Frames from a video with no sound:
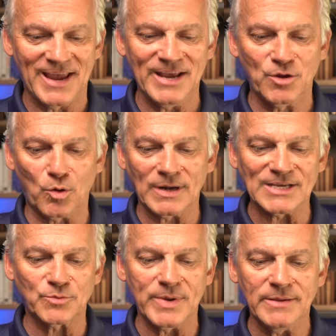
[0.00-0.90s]
In court
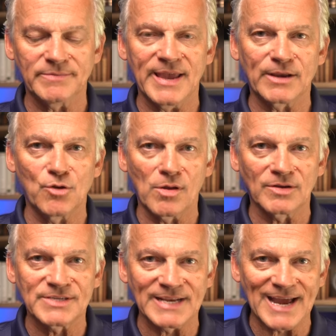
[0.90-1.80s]
last week, they
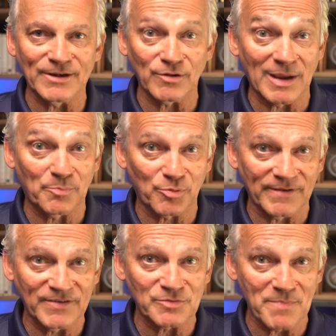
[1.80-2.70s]
acknowledged that under a
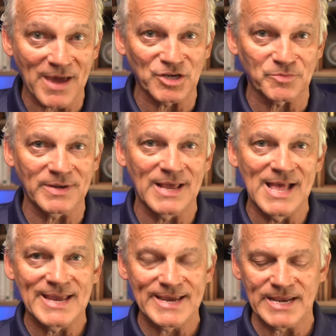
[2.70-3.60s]
previous management,
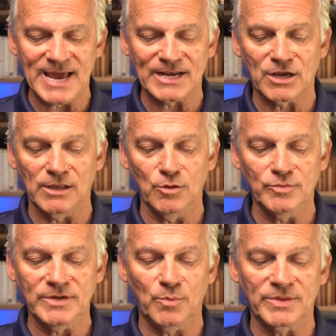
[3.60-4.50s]
it had
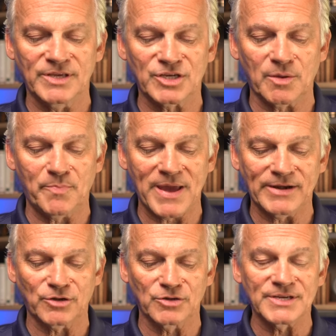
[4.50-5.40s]
colluded with its
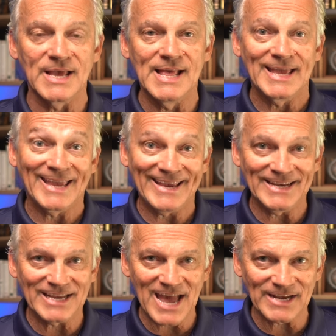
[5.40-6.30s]
competitors
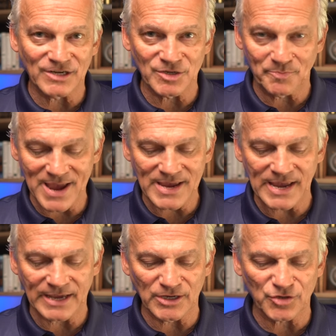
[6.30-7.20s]
in Canada's
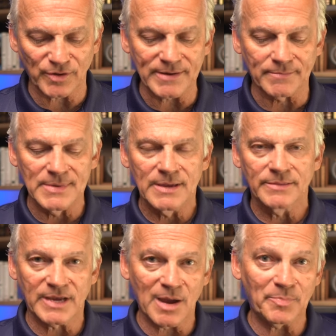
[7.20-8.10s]
banking industry.
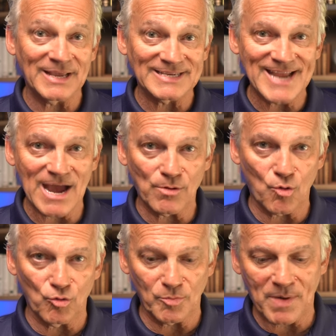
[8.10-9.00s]
The company is now
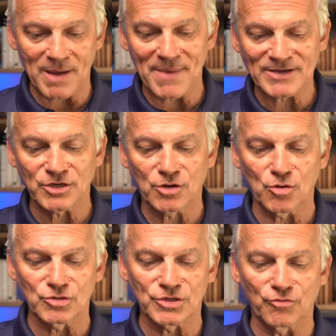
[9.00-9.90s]
owned by
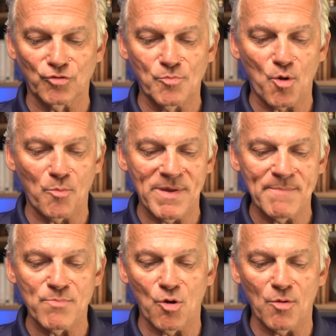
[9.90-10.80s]
Mexico's Grupo
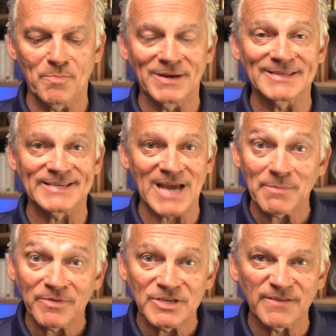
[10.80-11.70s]
Bimbo, but at the
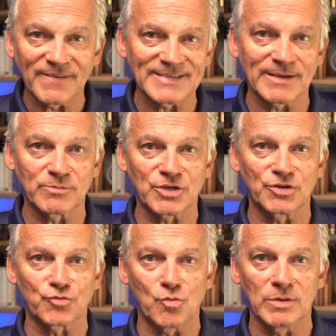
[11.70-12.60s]
time of these events, it was
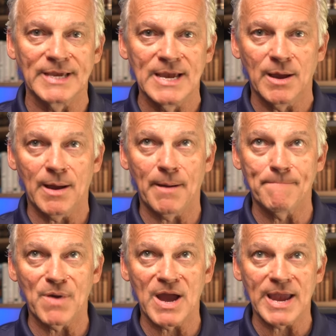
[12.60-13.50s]
controlled uh,
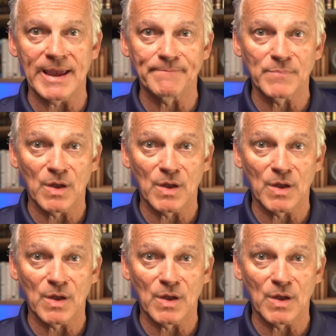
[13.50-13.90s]
by